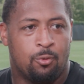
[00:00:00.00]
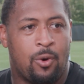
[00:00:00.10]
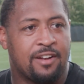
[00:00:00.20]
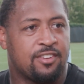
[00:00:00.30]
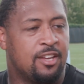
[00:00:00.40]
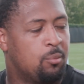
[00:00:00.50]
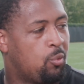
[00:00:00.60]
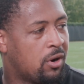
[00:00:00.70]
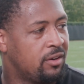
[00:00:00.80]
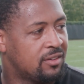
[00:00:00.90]
watching him
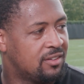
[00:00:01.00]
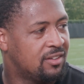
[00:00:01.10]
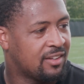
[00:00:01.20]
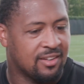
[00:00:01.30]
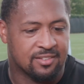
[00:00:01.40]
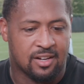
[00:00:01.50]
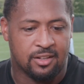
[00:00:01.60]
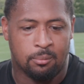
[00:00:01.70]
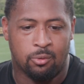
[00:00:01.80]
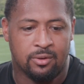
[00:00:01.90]
work against
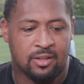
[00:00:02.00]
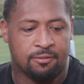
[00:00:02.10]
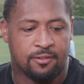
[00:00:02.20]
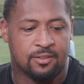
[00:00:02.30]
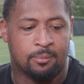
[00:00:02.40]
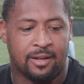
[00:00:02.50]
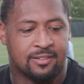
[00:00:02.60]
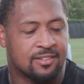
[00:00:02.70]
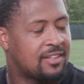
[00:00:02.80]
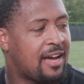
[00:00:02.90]
our number one defense, I'm like, this